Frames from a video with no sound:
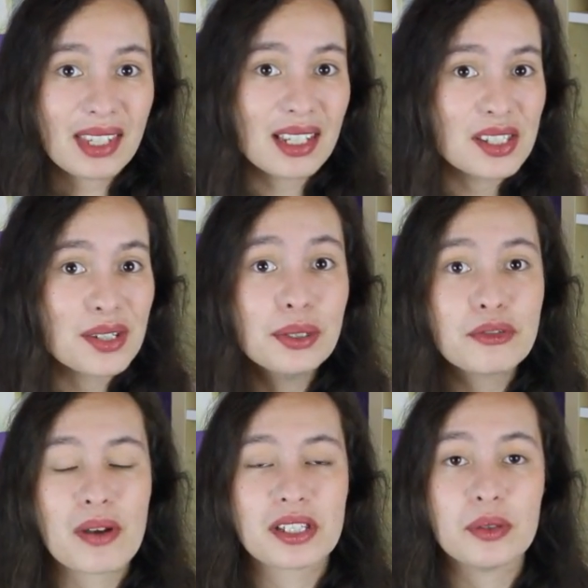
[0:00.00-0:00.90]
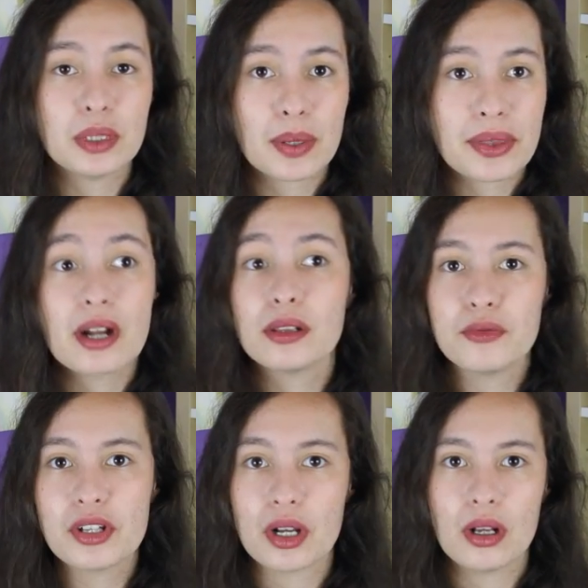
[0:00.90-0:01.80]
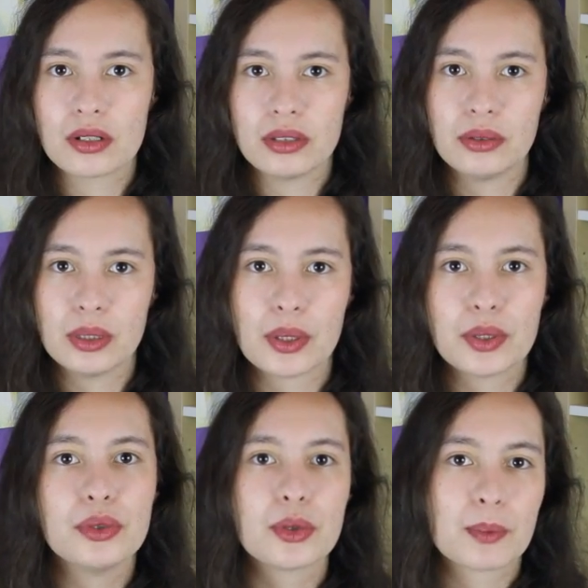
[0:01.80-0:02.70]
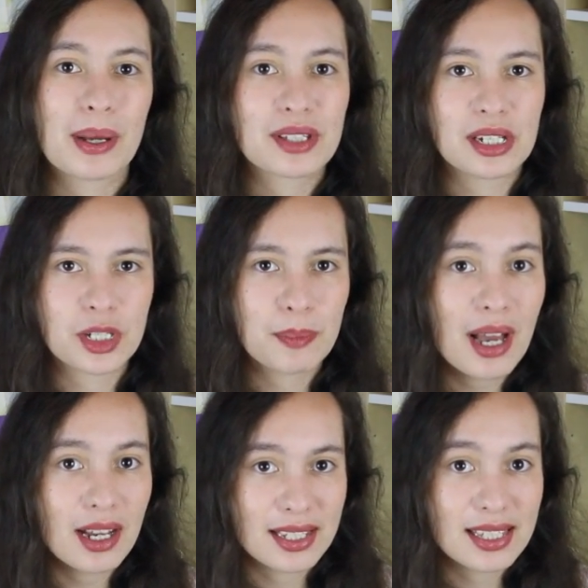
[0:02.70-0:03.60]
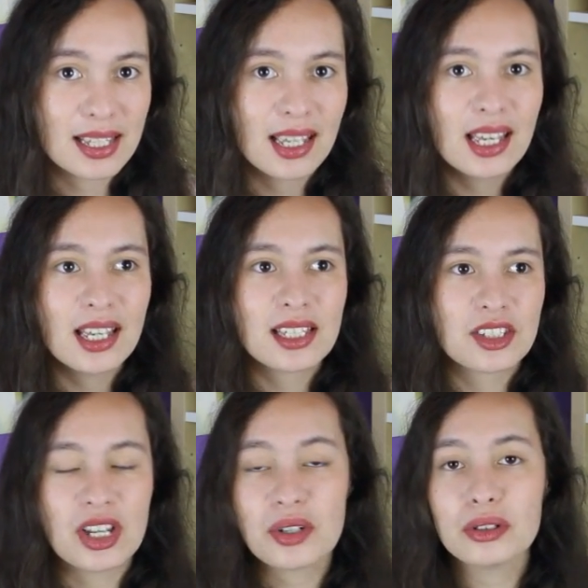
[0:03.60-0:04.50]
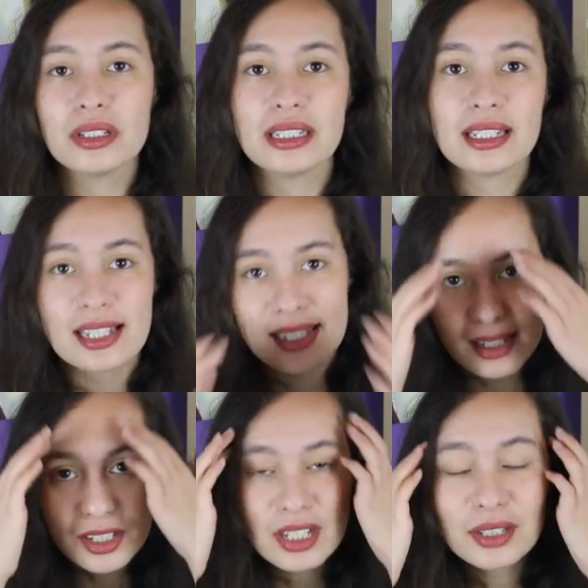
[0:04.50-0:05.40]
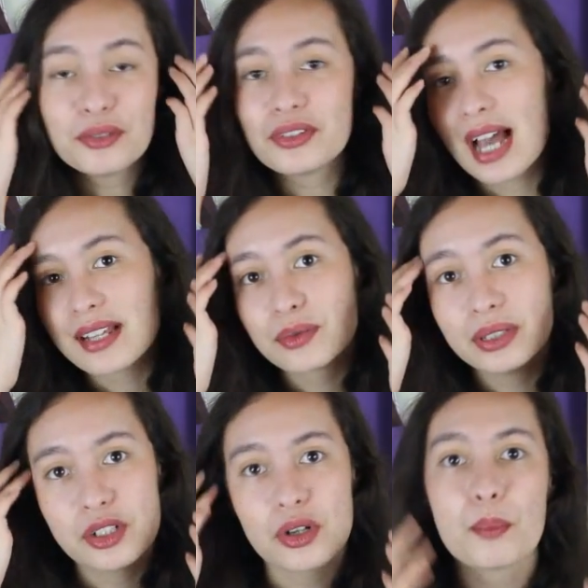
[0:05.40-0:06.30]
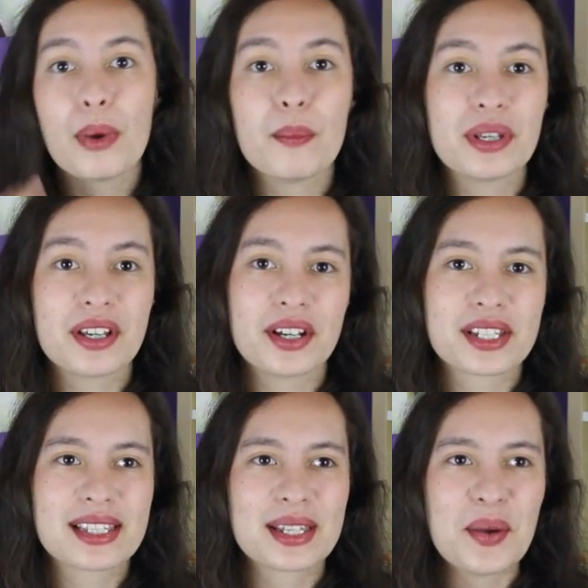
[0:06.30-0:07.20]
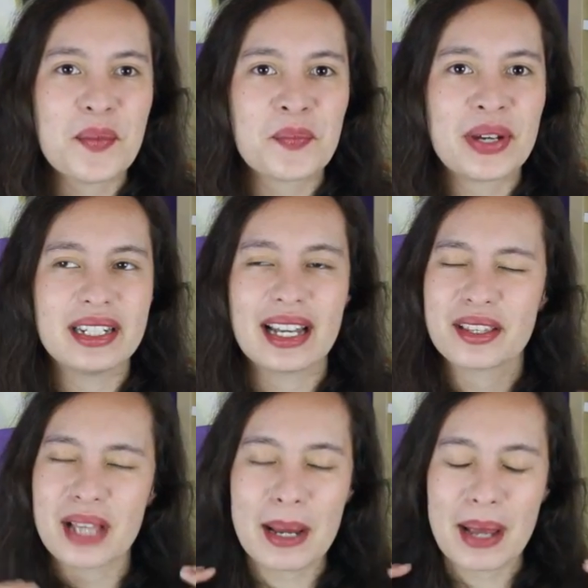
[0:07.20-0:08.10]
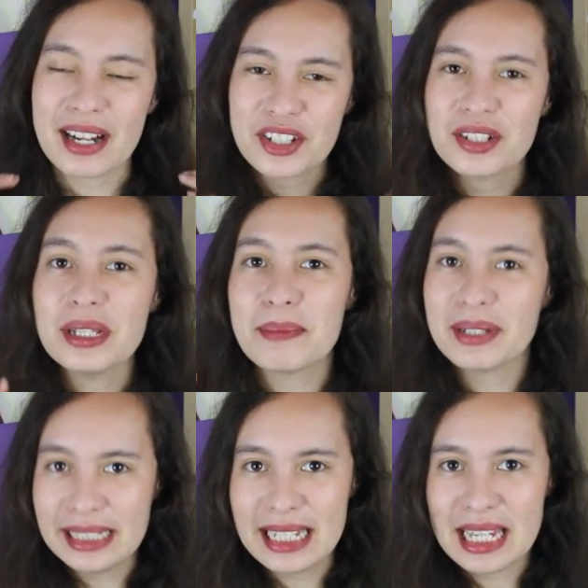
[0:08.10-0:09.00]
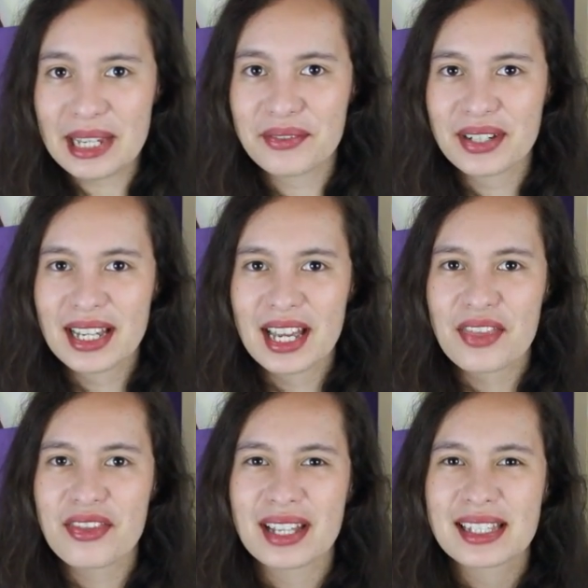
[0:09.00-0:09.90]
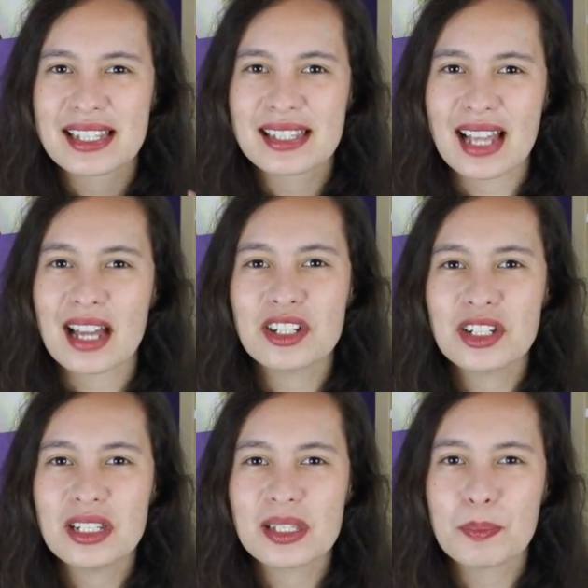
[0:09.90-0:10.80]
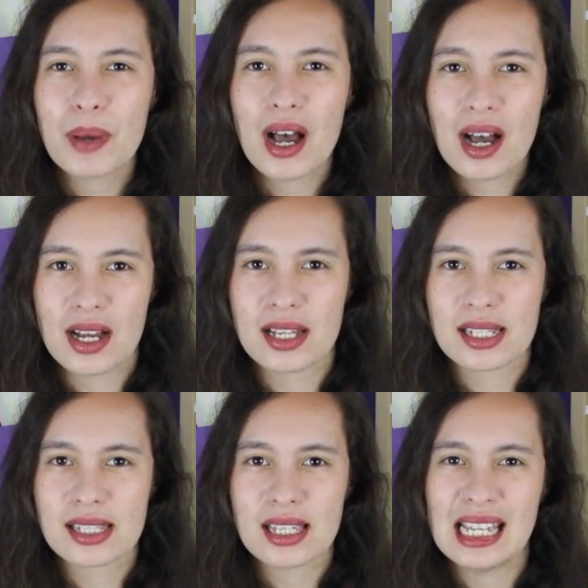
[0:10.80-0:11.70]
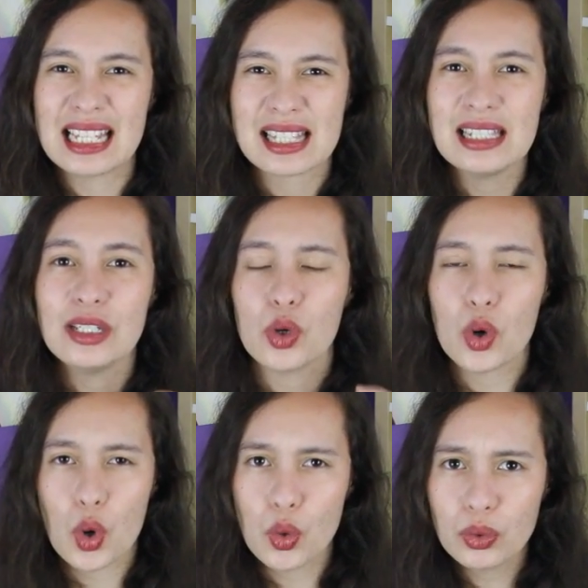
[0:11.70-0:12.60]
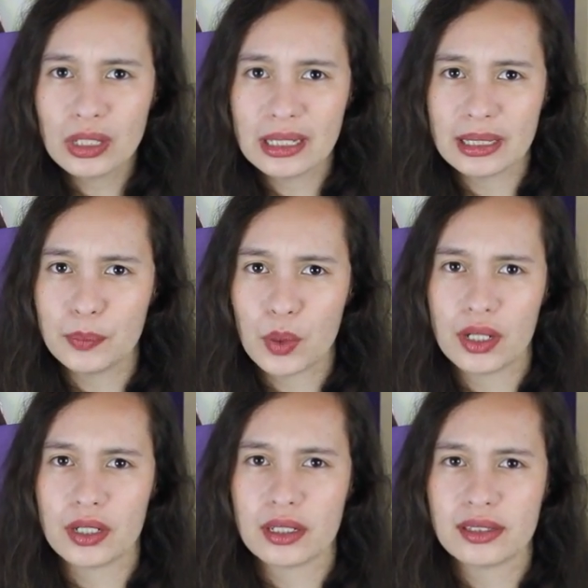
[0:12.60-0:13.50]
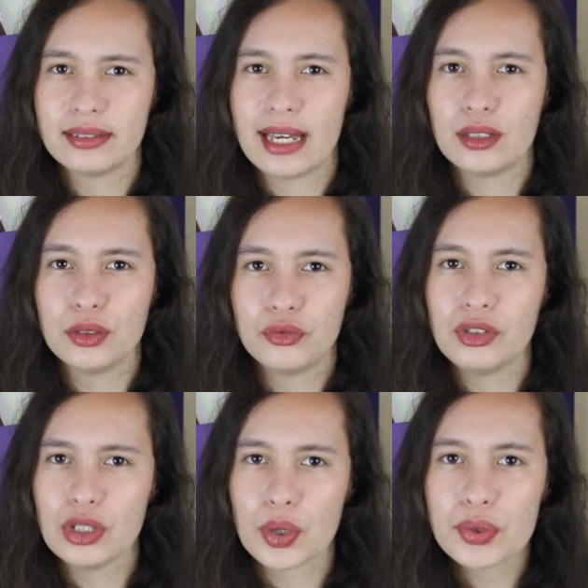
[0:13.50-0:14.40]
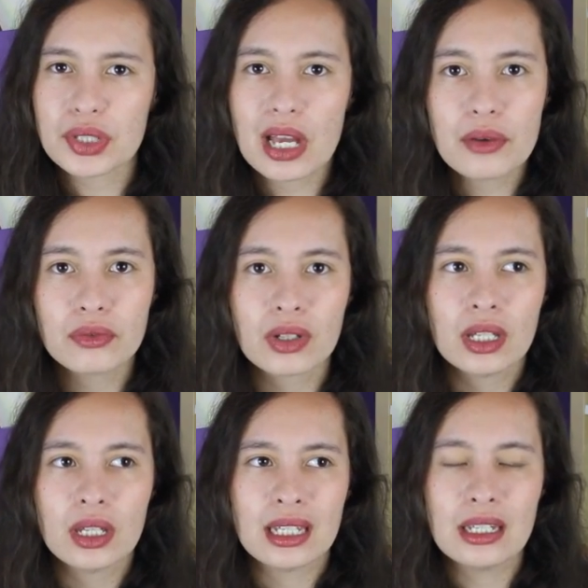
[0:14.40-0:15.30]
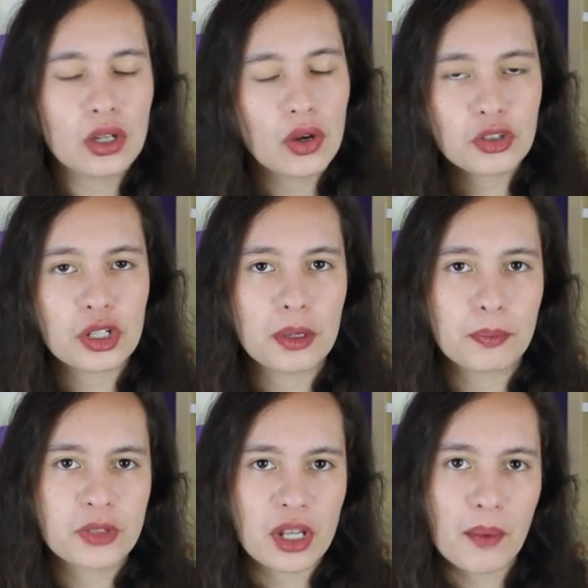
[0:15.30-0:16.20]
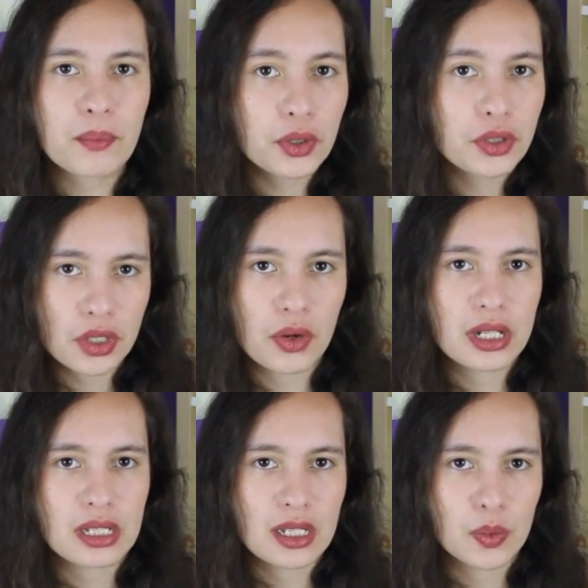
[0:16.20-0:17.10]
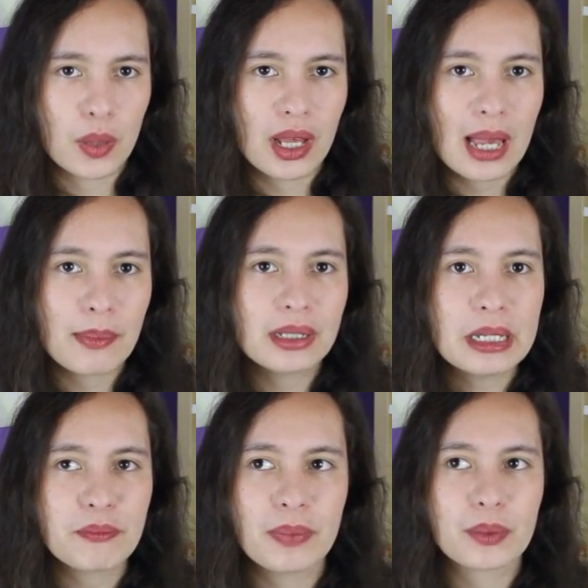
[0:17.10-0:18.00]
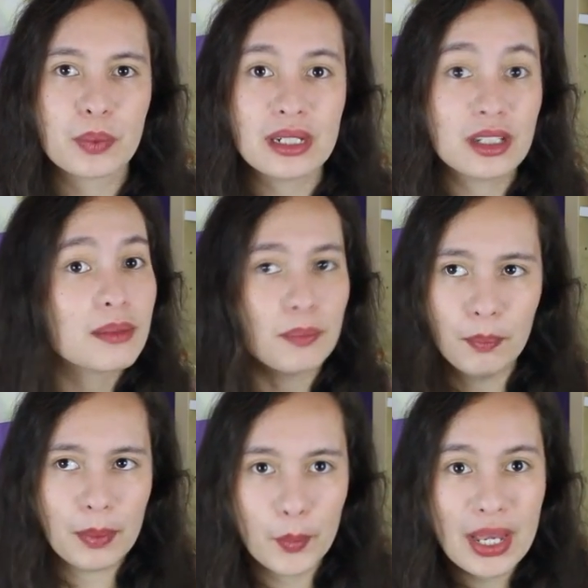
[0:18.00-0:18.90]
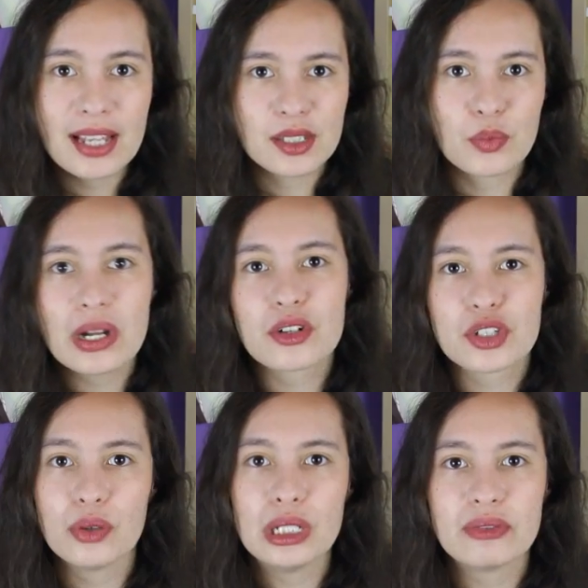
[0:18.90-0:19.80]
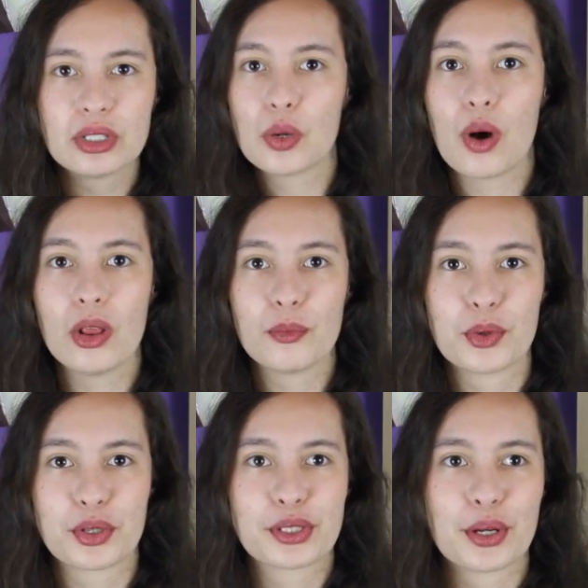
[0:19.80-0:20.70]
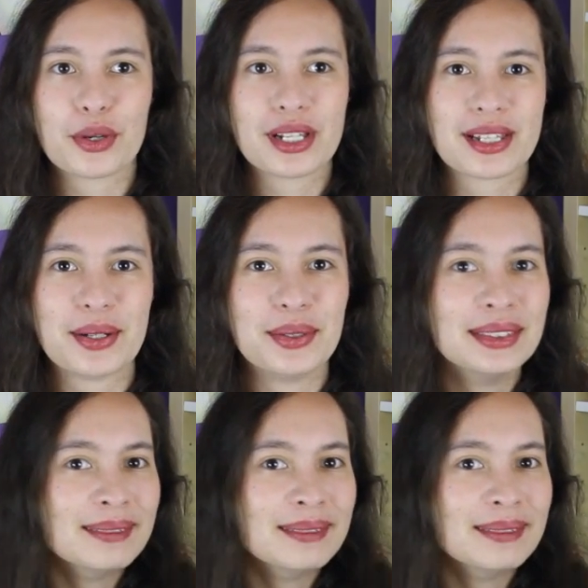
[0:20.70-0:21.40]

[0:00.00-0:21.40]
So Luffy was the only one there. Luffy's also the only one who knows about Sanji's past. Generally, Sanji and Luffy has a really strong bond because when I actually believe that Sanji's past is the only one that Luffy knows of. He knows some of Brook's stories as well, I believe, but we as the readers don't even know all of Brook's stories, so